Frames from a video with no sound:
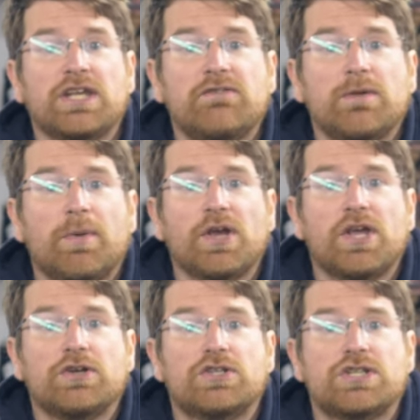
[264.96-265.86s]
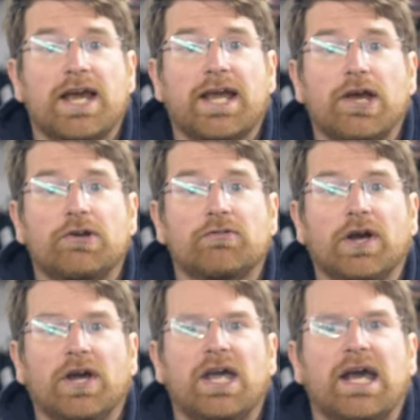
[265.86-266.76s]
give your bike a good check
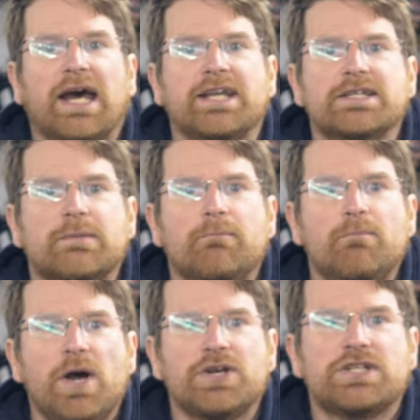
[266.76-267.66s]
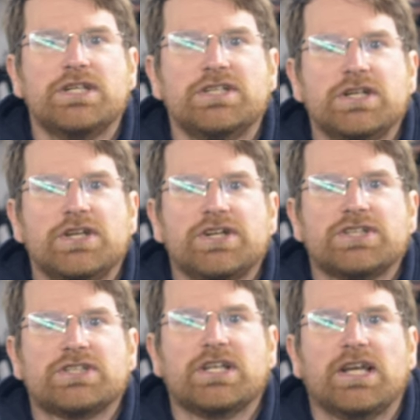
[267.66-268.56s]
over, and it's a much easier
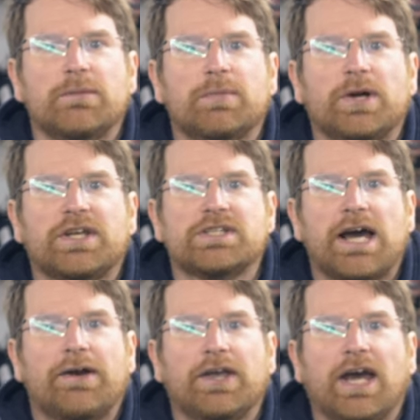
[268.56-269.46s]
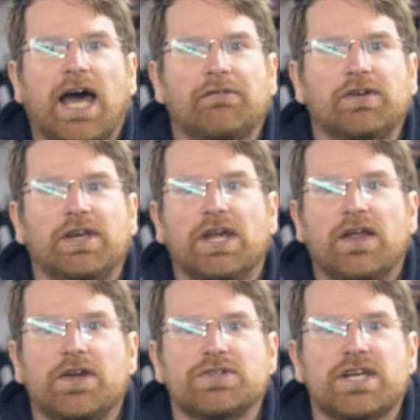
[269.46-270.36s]
night's sleep, I can tell you, having
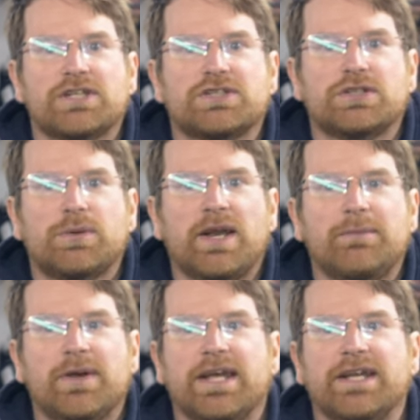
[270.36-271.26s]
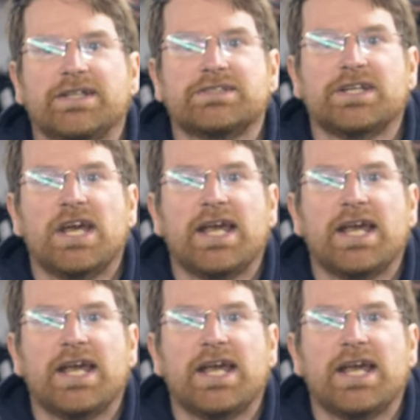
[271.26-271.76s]
those extra 20 minutes,